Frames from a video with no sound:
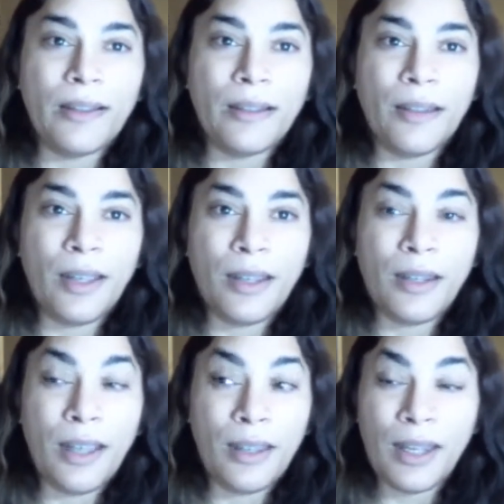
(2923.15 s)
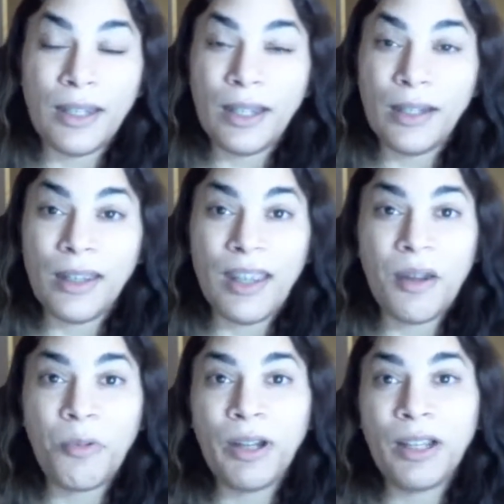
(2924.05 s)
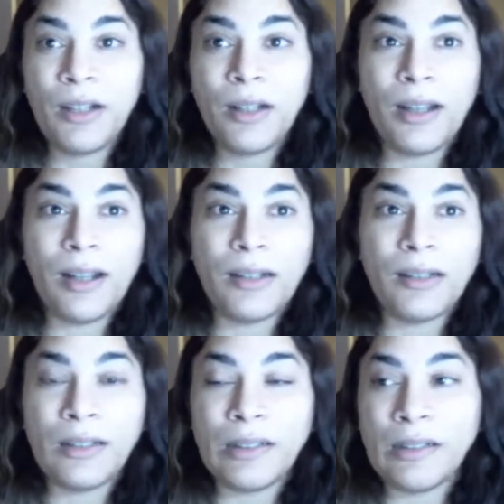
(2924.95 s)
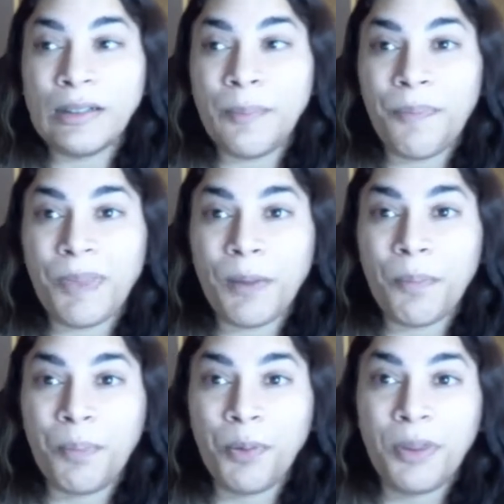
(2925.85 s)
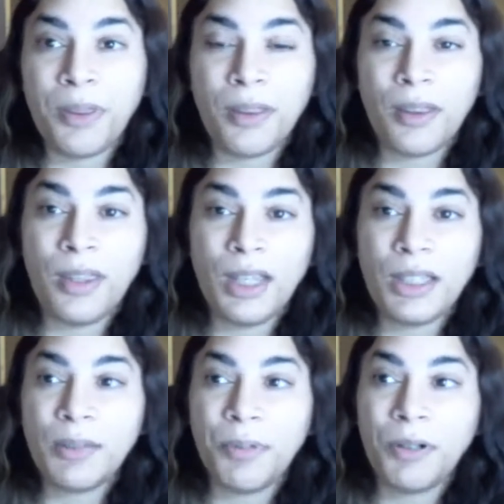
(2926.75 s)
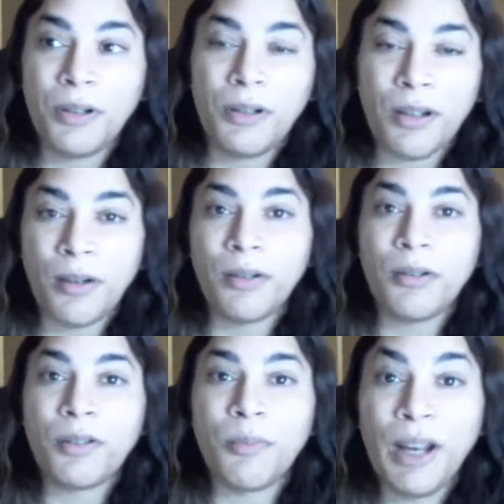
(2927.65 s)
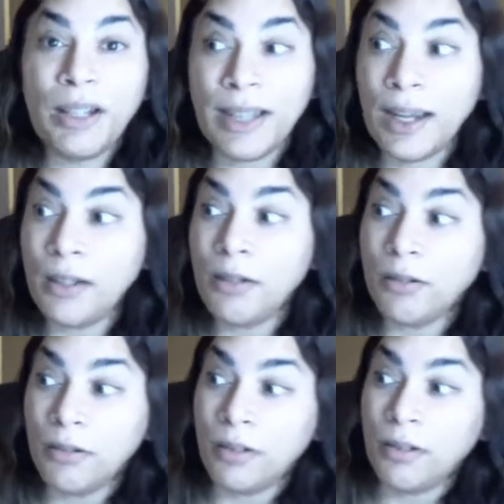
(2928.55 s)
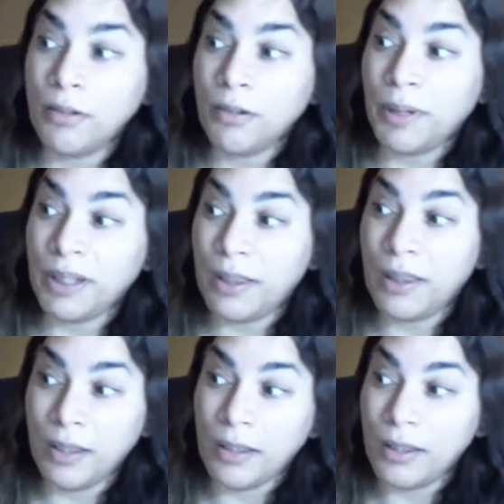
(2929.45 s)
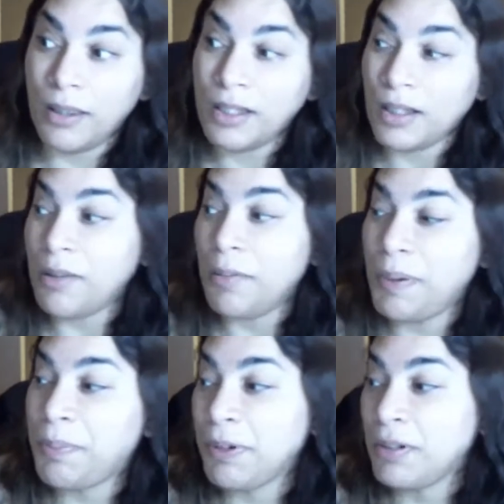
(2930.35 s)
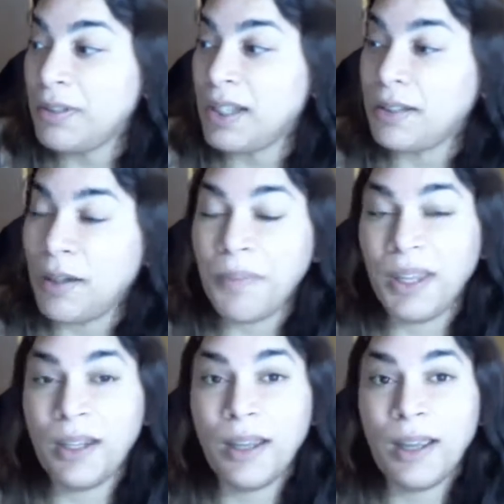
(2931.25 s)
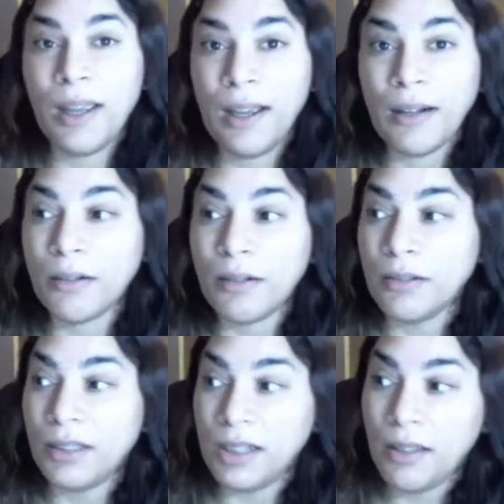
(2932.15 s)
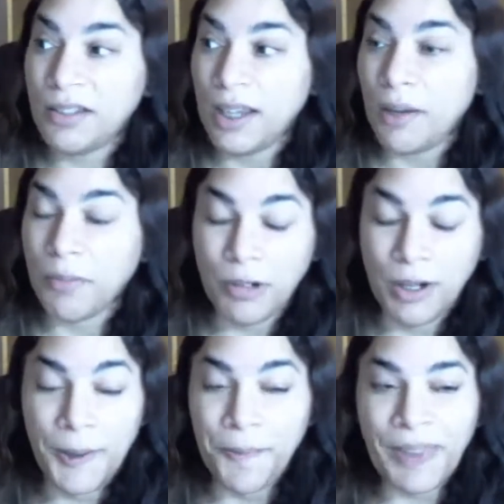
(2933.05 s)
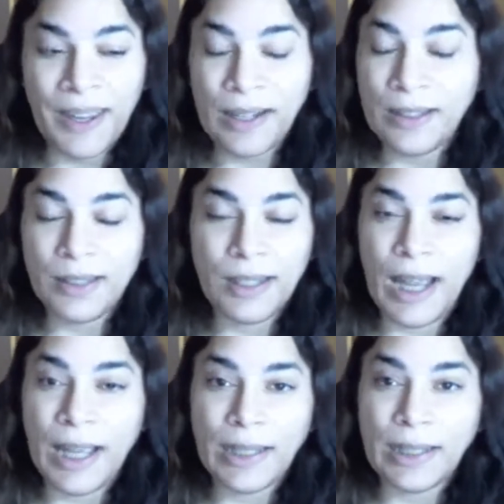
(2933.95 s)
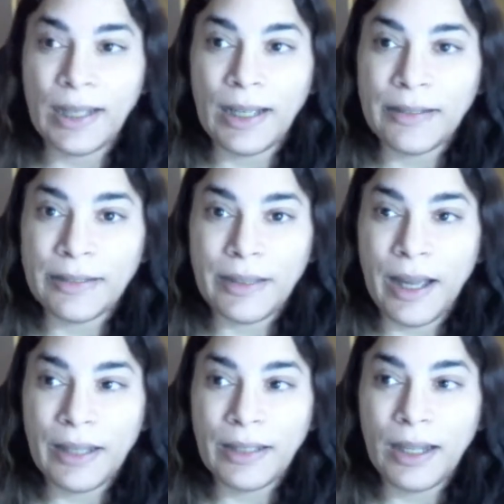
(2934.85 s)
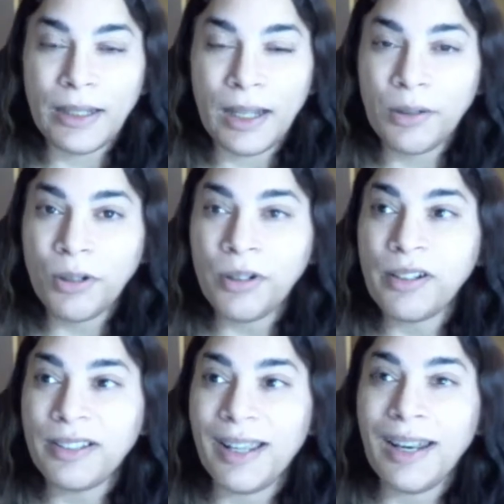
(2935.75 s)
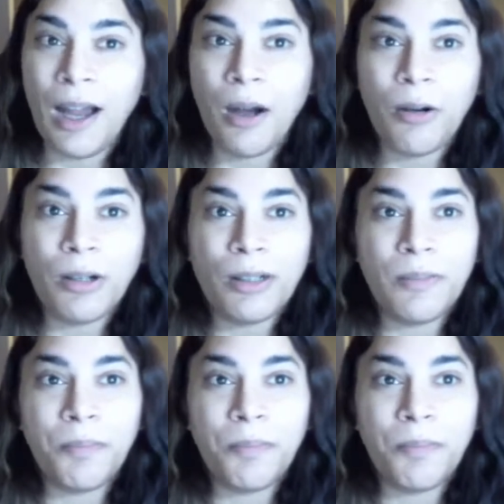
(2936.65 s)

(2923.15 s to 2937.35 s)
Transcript: they will put this burden on someone else. Hey, you look, but these other people said something or did the same. Or it's I don't understand how